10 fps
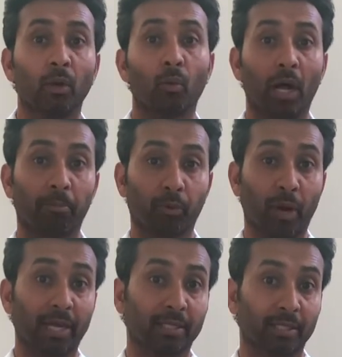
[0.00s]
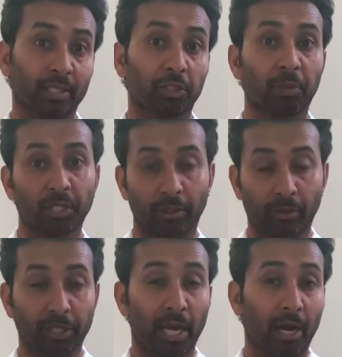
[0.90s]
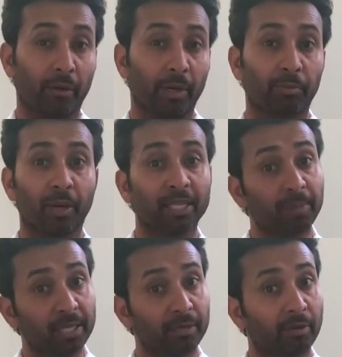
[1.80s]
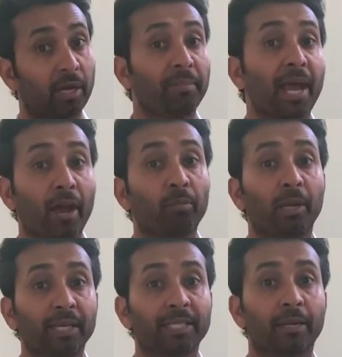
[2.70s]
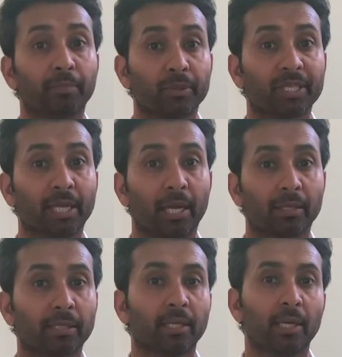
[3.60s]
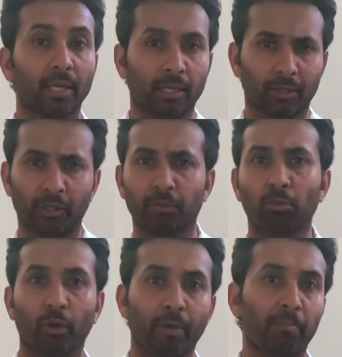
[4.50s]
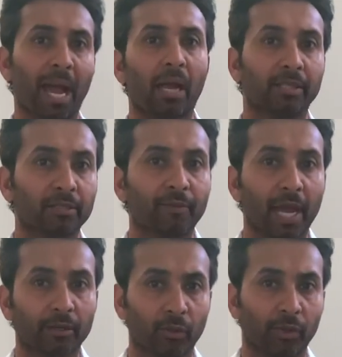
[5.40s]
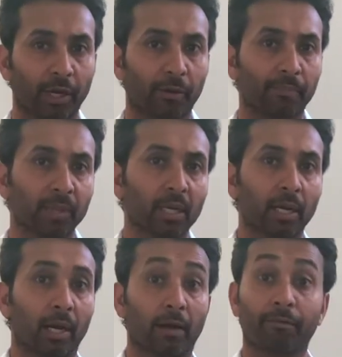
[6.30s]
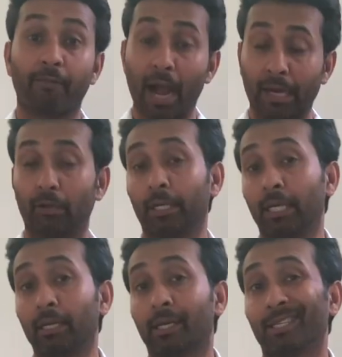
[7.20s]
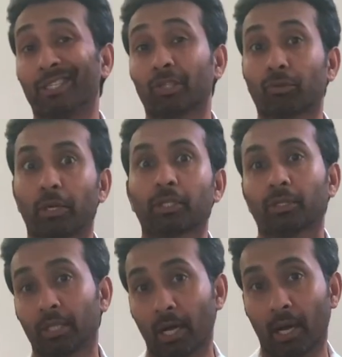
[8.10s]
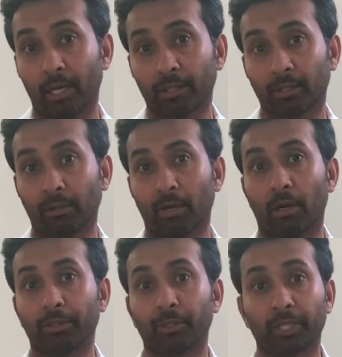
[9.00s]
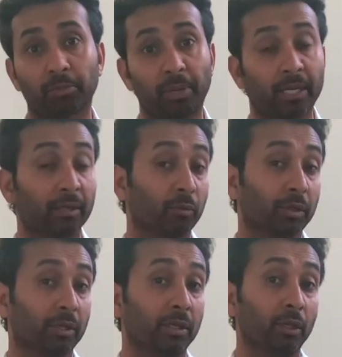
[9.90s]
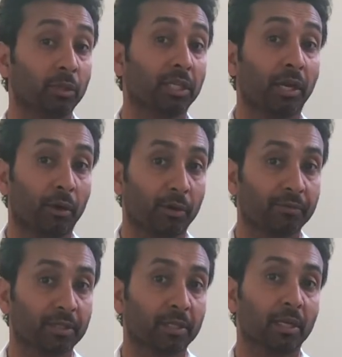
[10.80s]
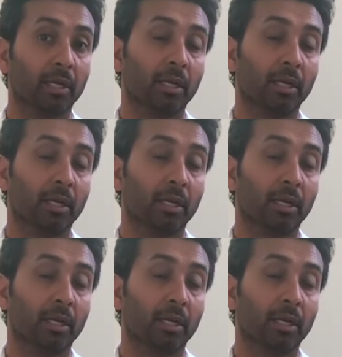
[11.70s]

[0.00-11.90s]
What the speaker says: while prices, especially in those higher end price bands, have come down maybe 10%. And so there's more of a balance factor there. Finally, construction costs are also expected, with the new tariffs,